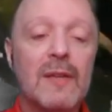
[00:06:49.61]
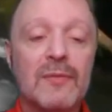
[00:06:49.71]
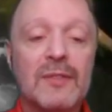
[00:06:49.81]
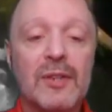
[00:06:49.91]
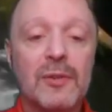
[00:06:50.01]

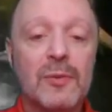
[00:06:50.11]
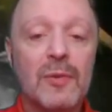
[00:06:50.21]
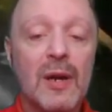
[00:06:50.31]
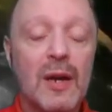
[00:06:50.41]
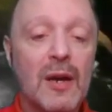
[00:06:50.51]

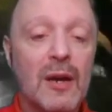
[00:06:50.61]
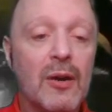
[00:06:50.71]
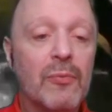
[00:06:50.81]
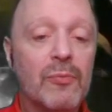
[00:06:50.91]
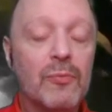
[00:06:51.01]
So
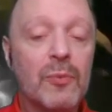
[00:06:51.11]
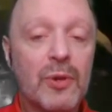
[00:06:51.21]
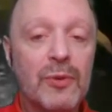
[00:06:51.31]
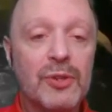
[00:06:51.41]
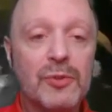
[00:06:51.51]
we're
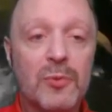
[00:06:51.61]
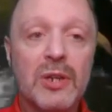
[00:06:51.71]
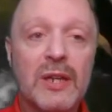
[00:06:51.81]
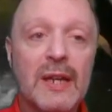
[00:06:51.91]
going to work